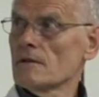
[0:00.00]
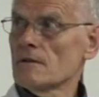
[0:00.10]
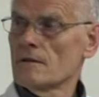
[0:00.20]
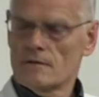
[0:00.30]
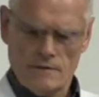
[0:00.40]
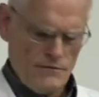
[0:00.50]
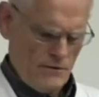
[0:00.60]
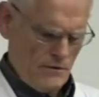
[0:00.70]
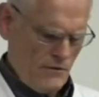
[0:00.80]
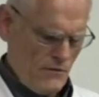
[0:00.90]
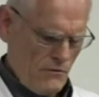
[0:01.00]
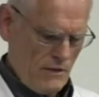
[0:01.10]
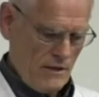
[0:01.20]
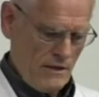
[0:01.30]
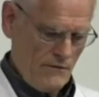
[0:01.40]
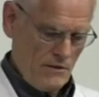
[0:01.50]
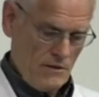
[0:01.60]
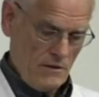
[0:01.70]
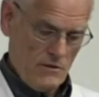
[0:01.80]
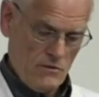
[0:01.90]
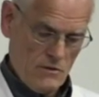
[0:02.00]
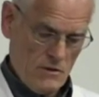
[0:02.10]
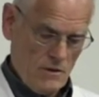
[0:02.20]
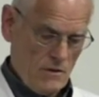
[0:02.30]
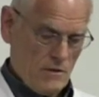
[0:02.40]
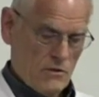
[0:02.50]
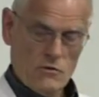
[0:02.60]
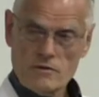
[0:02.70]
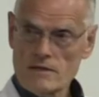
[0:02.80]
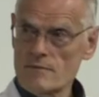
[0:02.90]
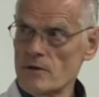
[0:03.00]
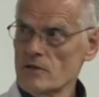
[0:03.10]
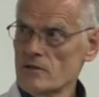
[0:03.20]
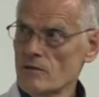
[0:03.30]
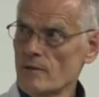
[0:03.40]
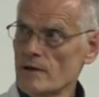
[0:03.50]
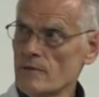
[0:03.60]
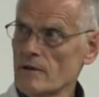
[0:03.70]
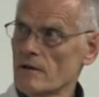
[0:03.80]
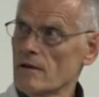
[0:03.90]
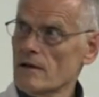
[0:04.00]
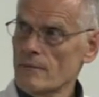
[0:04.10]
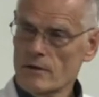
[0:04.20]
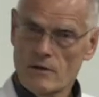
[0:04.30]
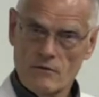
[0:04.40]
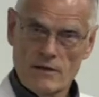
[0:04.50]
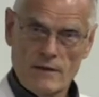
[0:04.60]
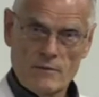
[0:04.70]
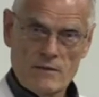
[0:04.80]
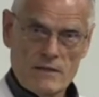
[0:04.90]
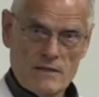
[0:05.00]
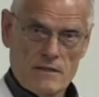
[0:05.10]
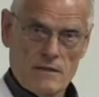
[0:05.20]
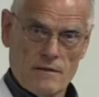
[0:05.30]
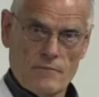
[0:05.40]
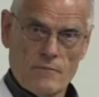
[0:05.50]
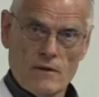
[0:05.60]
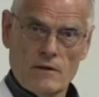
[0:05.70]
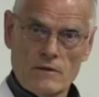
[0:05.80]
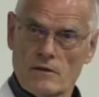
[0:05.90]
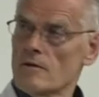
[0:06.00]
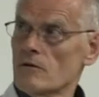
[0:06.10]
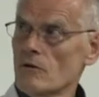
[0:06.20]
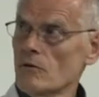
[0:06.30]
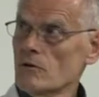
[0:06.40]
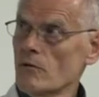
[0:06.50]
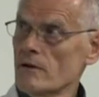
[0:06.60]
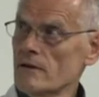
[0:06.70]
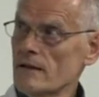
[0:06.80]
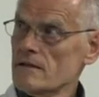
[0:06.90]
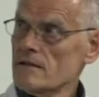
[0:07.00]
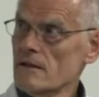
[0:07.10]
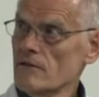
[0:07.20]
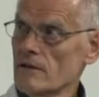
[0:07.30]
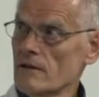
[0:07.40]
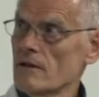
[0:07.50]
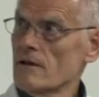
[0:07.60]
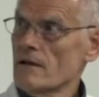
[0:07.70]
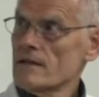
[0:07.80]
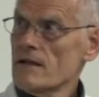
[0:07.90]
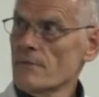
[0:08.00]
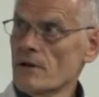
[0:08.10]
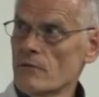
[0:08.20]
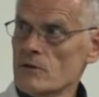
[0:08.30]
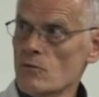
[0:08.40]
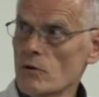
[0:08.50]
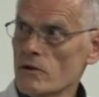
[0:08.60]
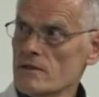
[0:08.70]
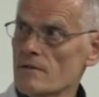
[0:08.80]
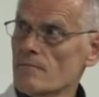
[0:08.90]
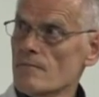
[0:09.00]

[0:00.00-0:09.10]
uh, if, if you really have a strong suspicion you might be coming down with Lyme disease and you don't want to avoid it, that definitely is something which works.